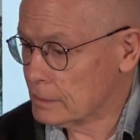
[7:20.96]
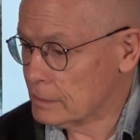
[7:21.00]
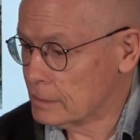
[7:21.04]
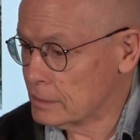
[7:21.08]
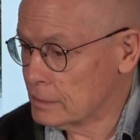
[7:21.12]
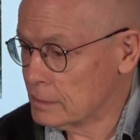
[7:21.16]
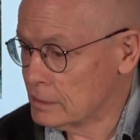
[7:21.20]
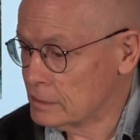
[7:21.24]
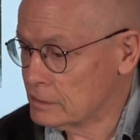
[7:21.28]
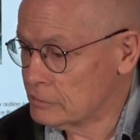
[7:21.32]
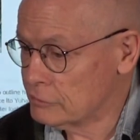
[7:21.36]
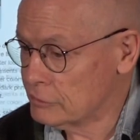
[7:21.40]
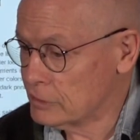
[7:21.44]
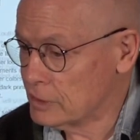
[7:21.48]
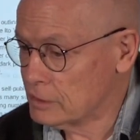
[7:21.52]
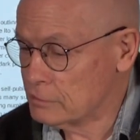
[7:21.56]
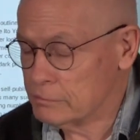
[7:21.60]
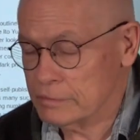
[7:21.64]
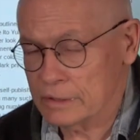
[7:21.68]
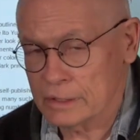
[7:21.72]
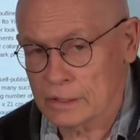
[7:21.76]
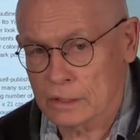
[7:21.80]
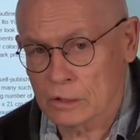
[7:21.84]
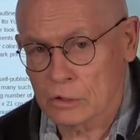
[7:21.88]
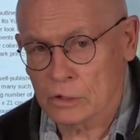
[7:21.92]
is filled
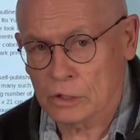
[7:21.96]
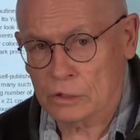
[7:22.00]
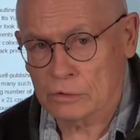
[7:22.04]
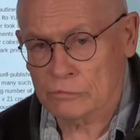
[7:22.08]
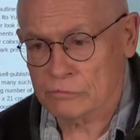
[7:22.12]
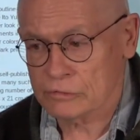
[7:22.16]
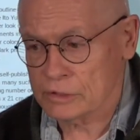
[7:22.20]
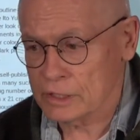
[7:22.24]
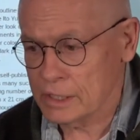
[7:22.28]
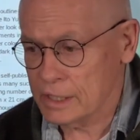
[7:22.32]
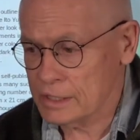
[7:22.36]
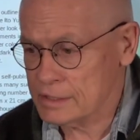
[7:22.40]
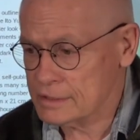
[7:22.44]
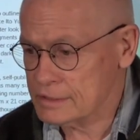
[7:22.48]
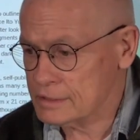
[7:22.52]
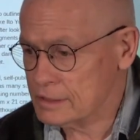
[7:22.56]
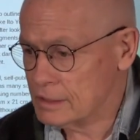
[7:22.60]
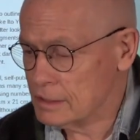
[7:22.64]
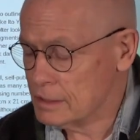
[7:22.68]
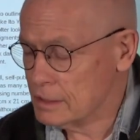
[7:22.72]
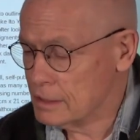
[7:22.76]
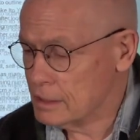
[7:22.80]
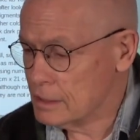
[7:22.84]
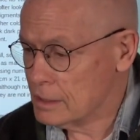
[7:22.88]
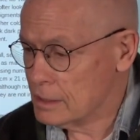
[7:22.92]
with a lot of text
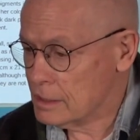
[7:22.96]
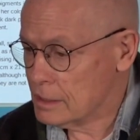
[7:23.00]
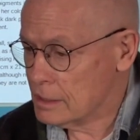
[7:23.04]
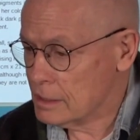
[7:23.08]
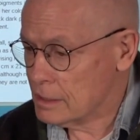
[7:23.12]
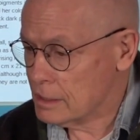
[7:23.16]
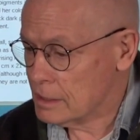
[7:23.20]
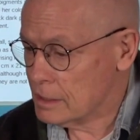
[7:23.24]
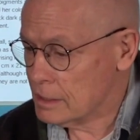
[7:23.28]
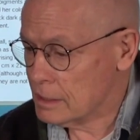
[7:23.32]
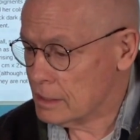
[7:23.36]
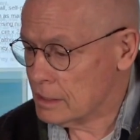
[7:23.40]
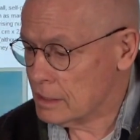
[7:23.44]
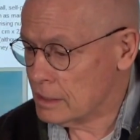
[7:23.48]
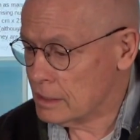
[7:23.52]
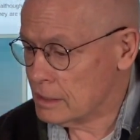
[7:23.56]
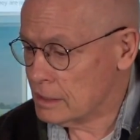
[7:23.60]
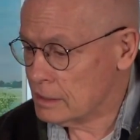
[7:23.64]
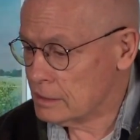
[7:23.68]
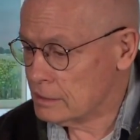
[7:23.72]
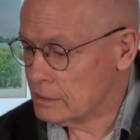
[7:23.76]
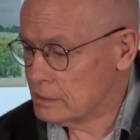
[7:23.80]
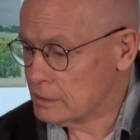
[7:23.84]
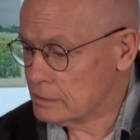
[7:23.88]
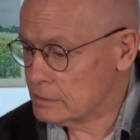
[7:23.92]

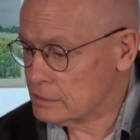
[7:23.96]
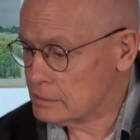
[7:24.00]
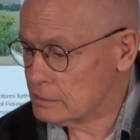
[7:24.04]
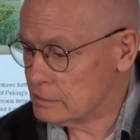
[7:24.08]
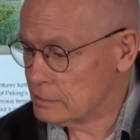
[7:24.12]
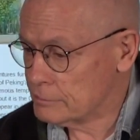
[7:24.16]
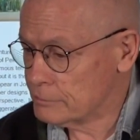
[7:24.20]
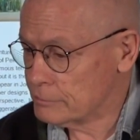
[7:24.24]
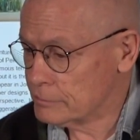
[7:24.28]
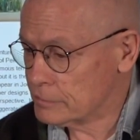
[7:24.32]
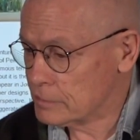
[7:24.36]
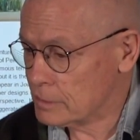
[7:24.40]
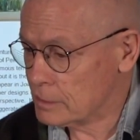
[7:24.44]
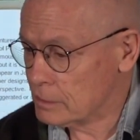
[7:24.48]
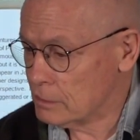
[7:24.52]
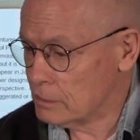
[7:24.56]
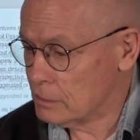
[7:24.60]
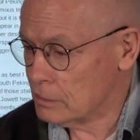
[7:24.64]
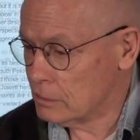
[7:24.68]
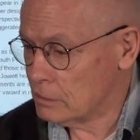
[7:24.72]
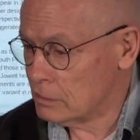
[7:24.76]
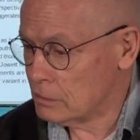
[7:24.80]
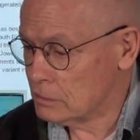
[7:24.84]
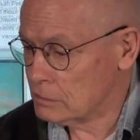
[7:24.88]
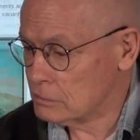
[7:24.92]
and
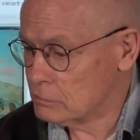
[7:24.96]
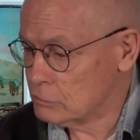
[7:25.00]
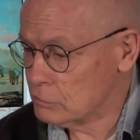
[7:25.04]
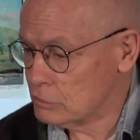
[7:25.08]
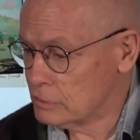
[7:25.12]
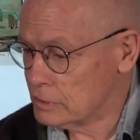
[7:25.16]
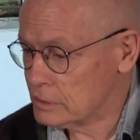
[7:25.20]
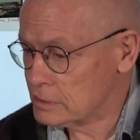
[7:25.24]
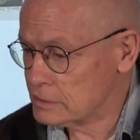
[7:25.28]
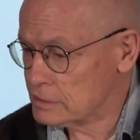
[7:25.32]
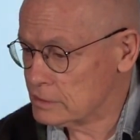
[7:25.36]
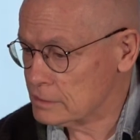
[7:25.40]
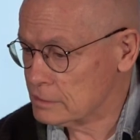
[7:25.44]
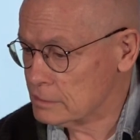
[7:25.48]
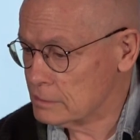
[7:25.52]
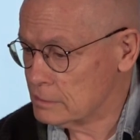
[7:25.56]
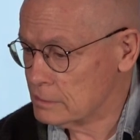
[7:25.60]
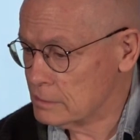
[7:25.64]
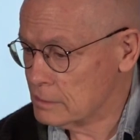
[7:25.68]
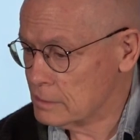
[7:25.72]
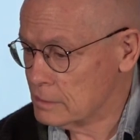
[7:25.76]
artworks